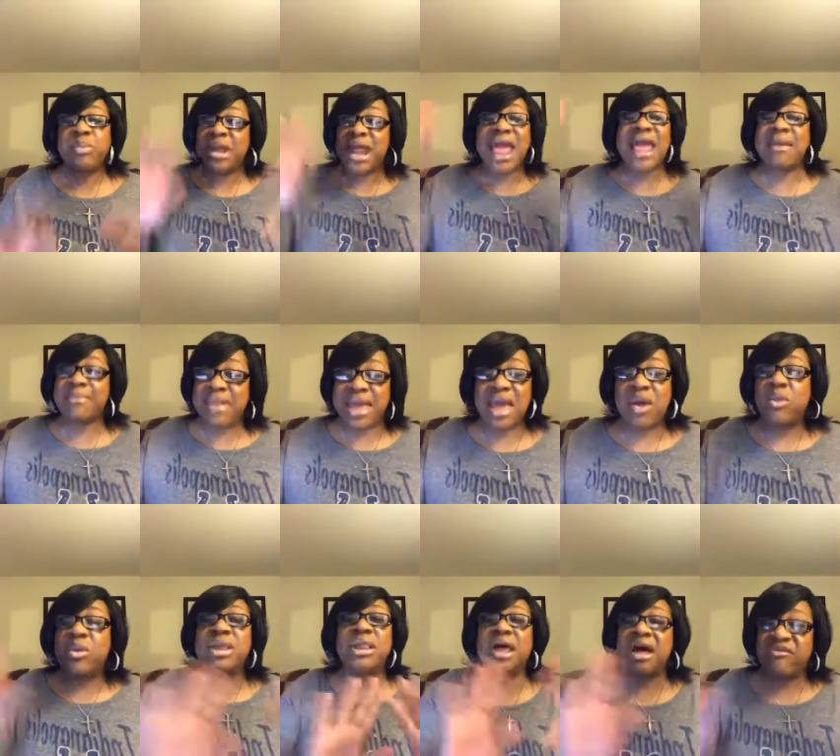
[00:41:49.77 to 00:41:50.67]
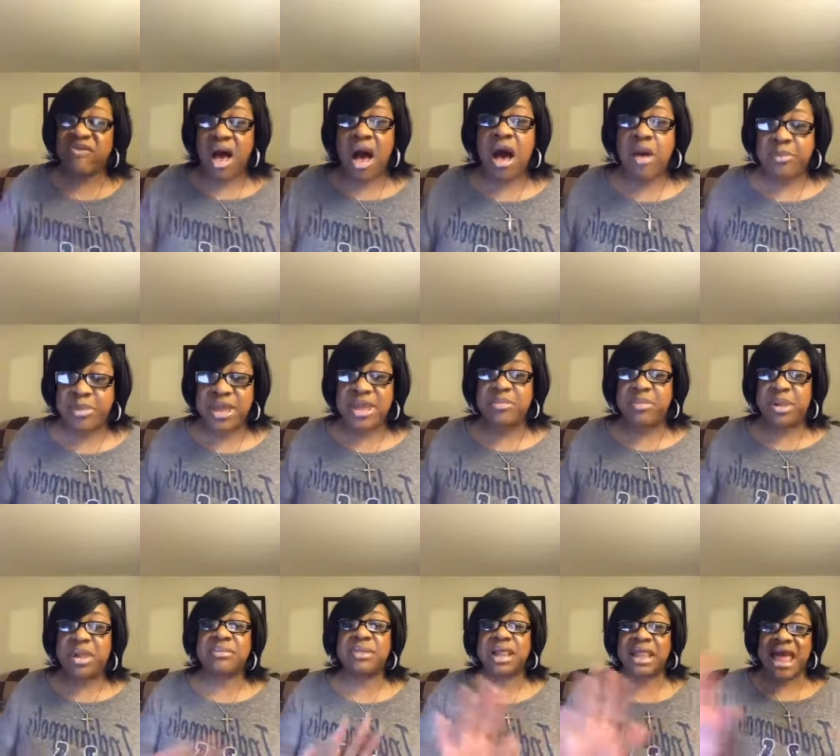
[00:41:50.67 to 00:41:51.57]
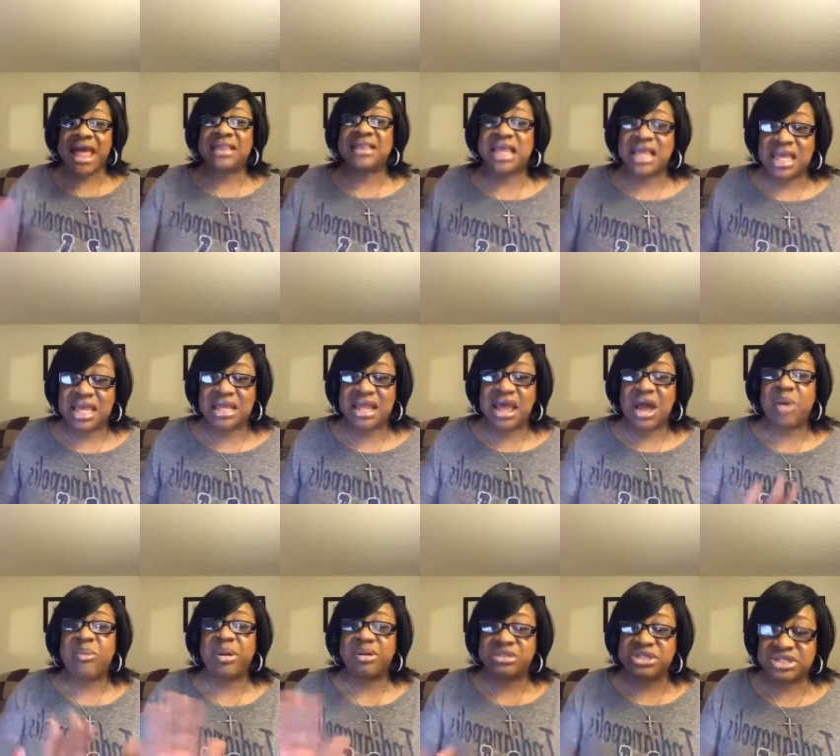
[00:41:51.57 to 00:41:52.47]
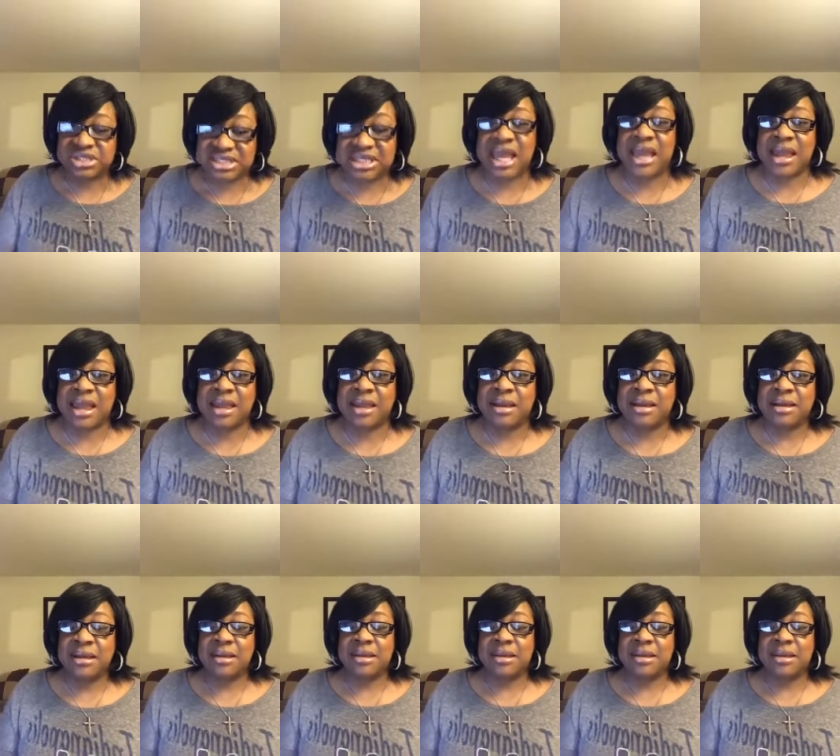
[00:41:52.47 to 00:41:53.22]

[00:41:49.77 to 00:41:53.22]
But amen, we love all people. I'm glad they're getting help. I'm just saying.